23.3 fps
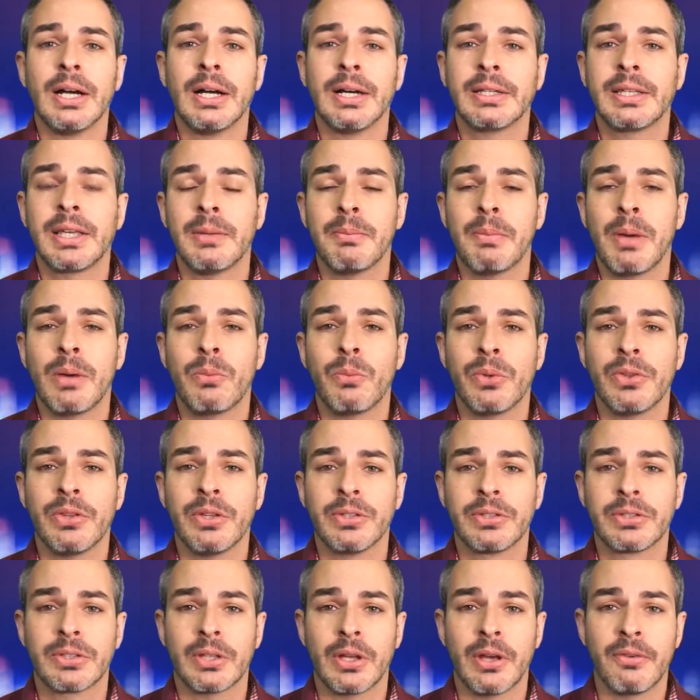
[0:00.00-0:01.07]
came up with
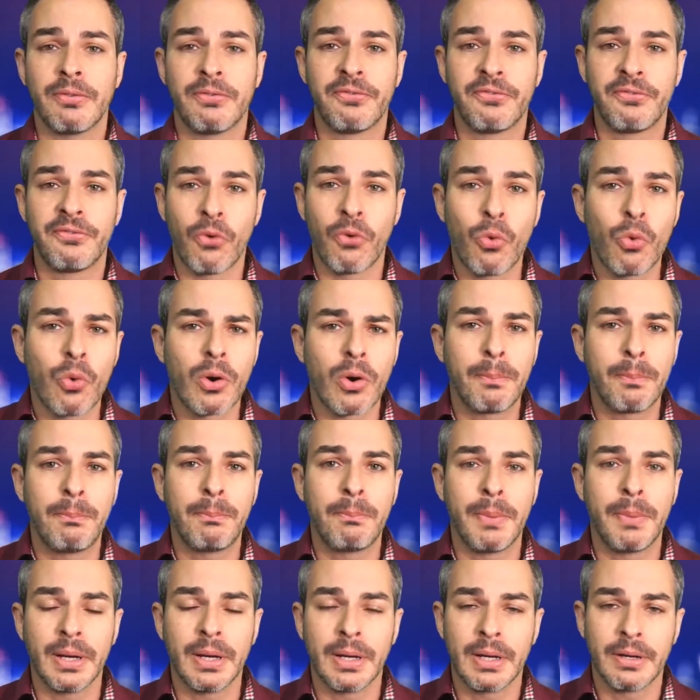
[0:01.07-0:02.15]
this
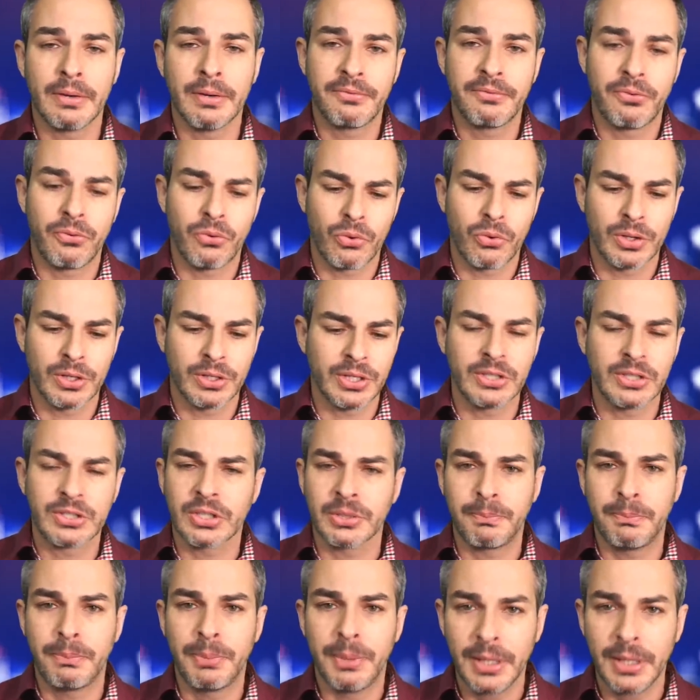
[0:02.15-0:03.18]
four-digit